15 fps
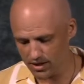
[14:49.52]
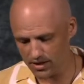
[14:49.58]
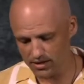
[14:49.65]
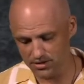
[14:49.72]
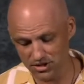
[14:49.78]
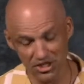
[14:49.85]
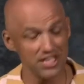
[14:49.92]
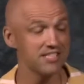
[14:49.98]

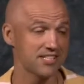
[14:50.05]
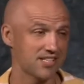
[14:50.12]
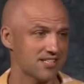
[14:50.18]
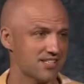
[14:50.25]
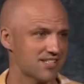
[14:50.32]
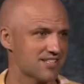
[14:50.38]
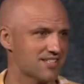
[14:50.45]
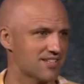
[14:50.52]

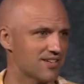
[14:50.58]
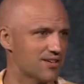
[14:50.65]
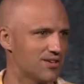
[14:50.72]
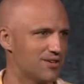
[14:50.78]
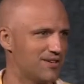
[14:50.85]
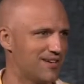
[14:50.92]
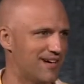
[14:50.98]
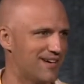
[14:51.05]
Jesus,
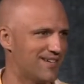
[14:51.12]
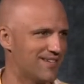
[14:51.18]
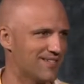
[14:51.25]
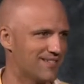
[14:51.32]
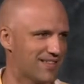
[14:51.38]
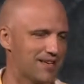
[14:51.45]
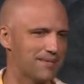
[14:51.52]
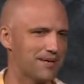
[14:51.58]
now
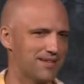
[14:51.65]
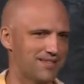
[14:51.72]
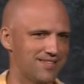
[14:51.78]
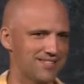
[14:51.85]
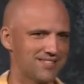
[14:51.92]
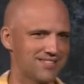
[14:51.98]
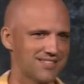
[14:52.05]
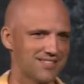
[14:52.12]
think about
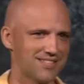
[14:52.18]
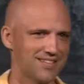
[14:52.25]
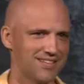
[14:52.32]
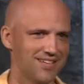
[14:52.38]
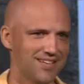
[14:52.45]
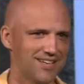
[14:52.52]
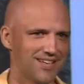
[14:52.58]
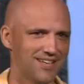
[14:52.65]
this.
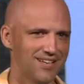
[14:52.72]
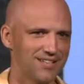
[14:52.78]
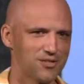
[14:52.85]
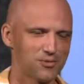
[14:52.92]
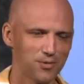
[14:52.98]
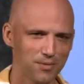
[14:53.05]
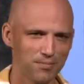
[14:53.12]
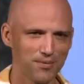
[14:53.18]
Just
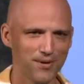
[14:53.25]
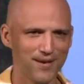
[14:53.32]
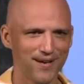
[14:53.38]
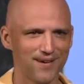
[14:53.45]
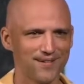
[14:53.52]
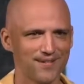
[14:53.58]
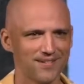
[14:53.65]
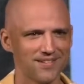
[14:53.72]
want to point
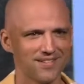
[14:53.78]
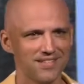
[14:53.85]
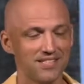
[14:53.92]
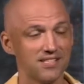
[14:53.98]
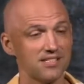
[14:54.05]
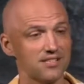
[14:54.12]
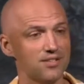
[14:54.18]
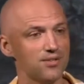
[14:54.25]
out, this
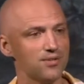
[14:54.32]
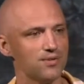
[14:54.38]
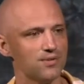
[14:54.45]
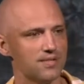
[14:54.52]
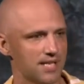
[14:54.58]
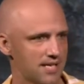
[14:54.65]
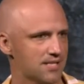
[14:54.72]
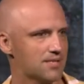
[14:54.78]
is New
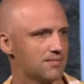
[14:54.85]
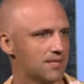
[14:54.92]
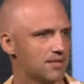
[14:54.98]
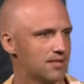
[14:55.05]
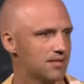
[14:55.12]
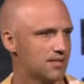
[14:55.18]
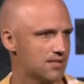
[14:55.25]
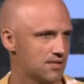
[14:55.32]
Testament.
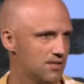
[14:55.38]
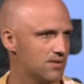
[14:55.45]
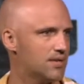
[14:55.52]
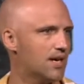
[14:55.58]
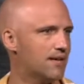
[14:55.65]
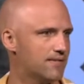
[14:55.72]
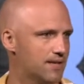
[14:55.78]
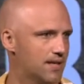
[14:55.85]
This is New
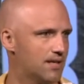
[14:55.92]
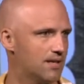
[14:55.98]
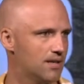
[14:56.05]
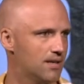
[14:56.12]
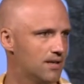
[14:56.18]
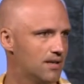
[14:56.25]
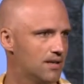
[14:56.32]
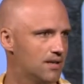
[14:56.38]
Covenant.
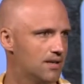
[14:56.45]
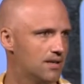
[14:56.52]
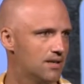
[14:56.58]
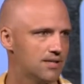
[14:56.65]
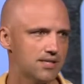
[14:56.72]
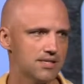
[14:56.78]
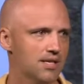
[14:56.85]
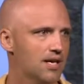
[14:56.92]

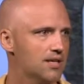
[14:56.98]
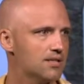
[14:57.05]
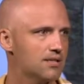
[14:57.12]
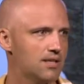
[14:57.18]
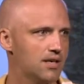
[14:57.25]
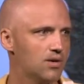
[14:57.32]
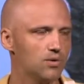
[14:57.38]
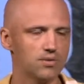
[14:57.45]
This is not
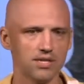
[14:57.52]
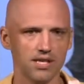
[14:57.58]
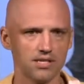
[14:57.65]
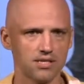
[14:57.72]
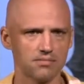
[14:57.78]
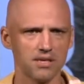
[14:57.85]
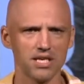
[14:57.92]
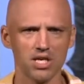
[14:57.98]
the Old
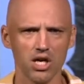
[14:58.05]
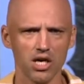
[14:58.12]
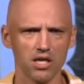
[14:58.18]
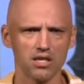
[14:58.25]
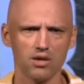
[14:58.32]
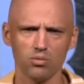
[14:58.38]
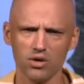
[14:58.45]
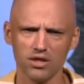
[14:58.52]
Testament God
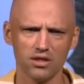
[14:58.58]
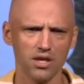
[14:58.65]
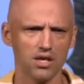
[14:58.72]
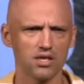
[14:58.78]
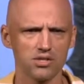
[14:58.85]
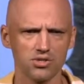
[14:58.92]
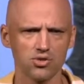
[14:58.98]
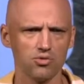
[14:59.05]
that we think
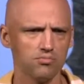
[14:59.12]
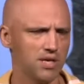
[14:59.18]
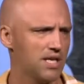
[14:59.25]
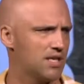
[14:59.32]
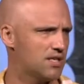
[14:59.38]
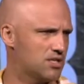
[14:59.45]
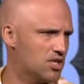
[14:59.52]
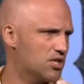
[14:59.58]
is so mean
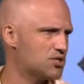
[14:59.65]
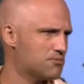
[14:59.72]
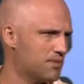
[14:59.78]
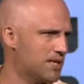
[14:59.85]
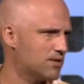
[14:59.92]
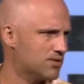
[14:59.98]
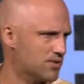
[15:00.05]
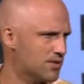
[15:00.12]
and
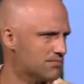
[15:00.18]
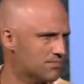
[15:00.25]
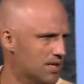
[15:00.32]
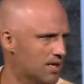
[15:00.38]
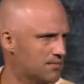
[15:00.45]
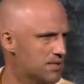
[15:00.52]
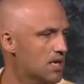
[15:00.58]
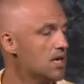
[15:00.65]
judgmental
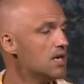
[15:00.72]
sometimes.